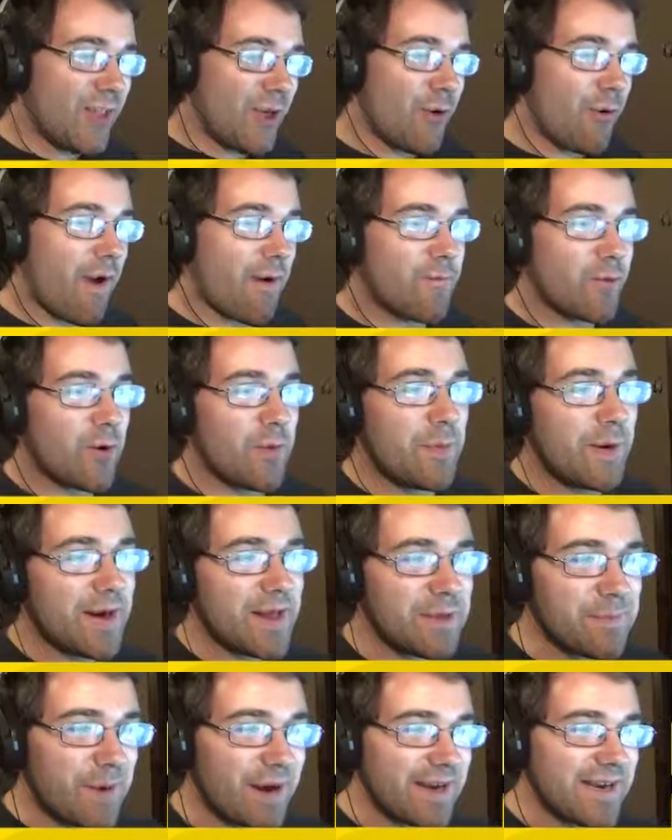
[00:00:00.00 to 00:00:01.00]
Hello
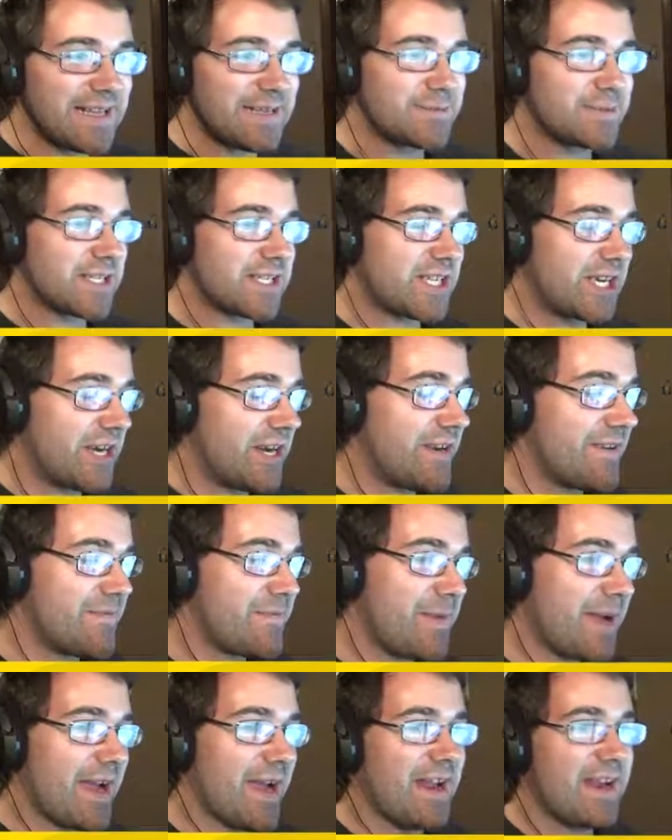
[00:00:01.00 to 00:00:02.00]
everybody, my name's the
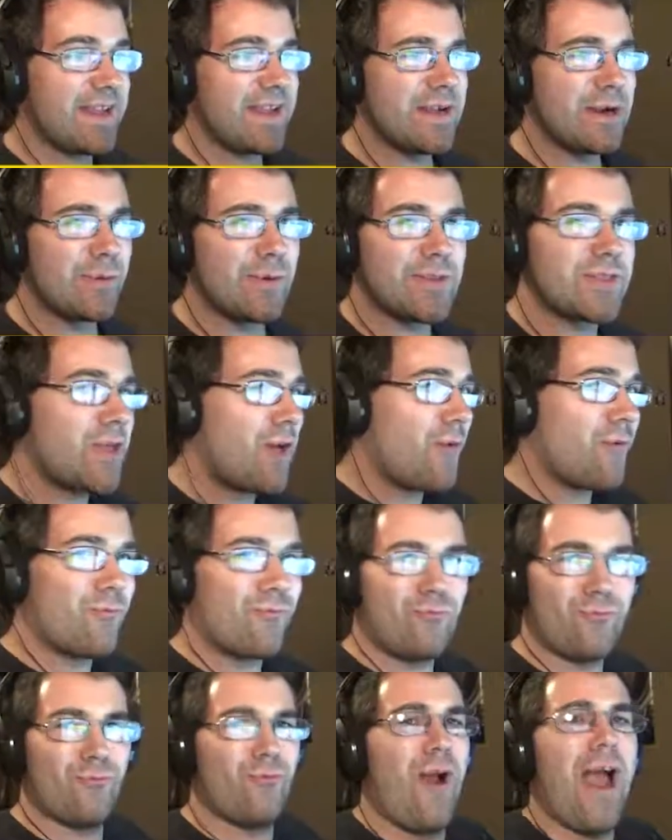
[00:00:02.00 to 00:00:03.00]
Caveman, here with
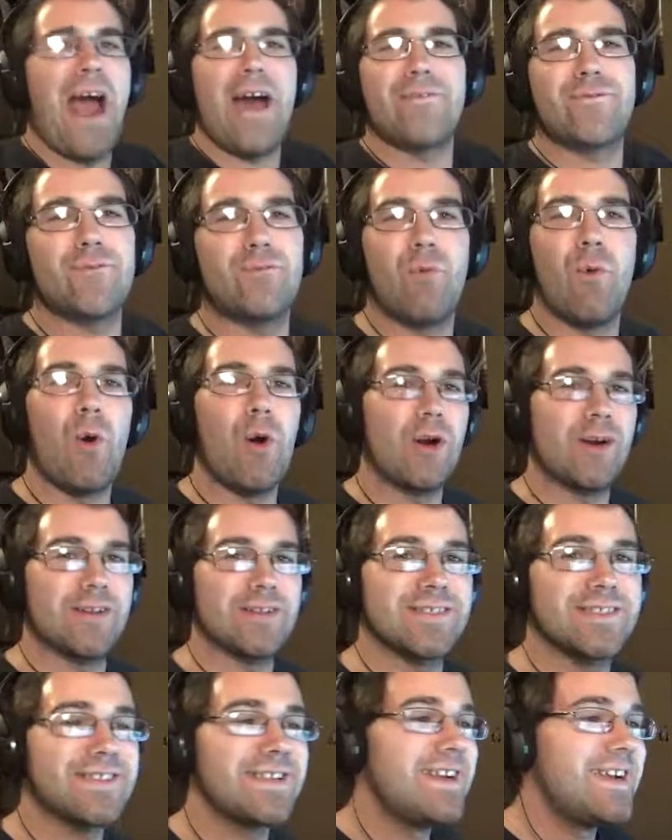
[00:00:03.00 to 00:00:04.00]
Raft
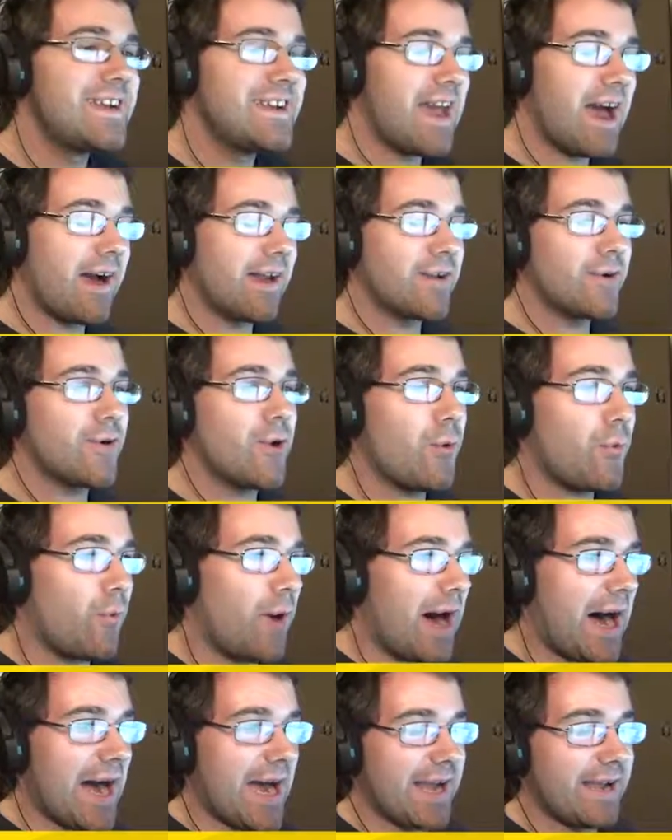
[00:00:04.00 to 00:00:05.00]
Wars. Now, I don't know
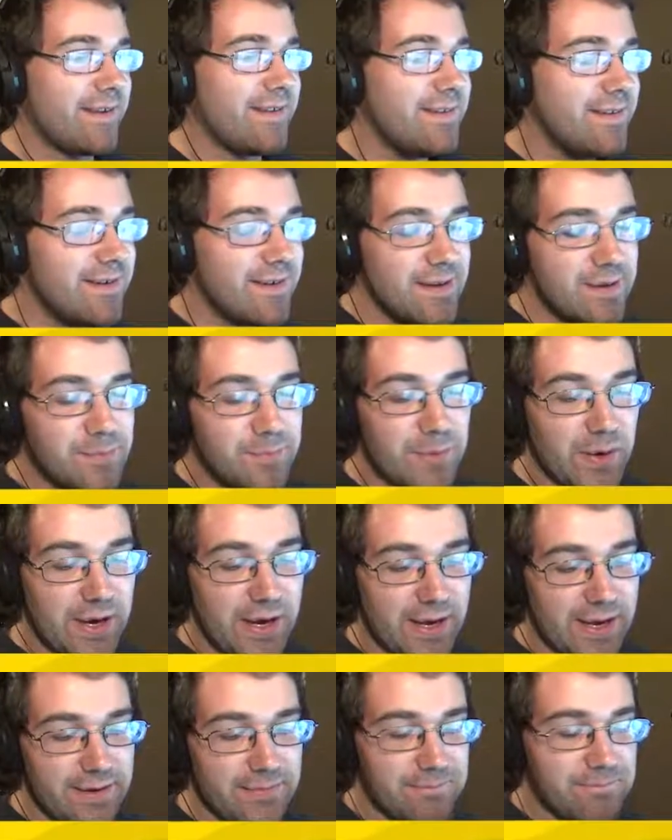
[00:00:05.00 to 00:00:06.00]
why,
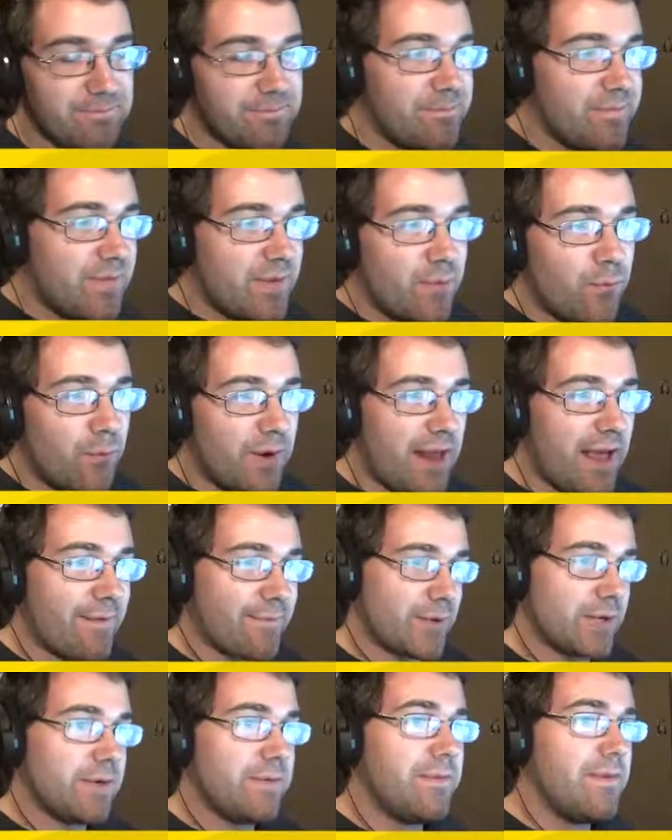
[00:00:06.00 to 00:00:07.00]
but
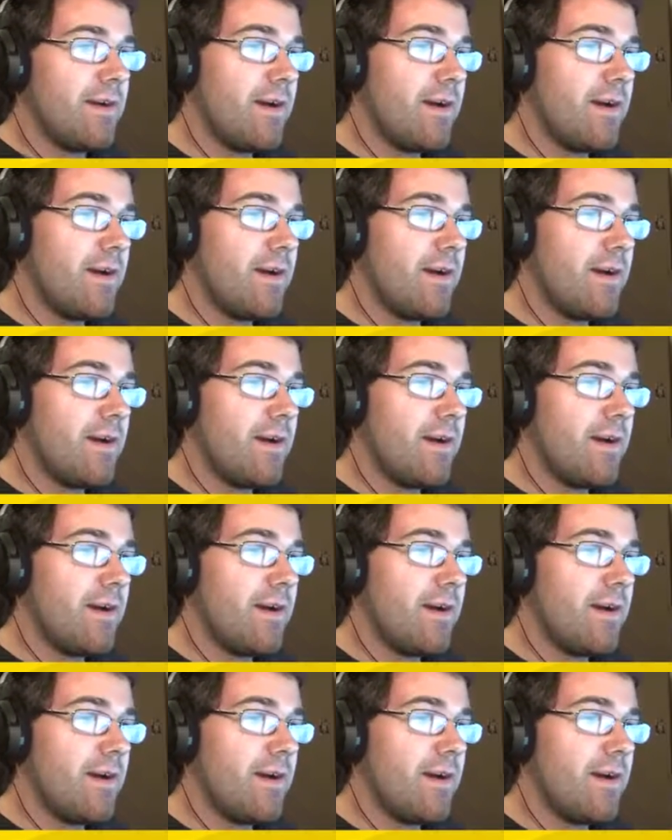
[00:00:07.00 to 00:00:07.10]
whatever.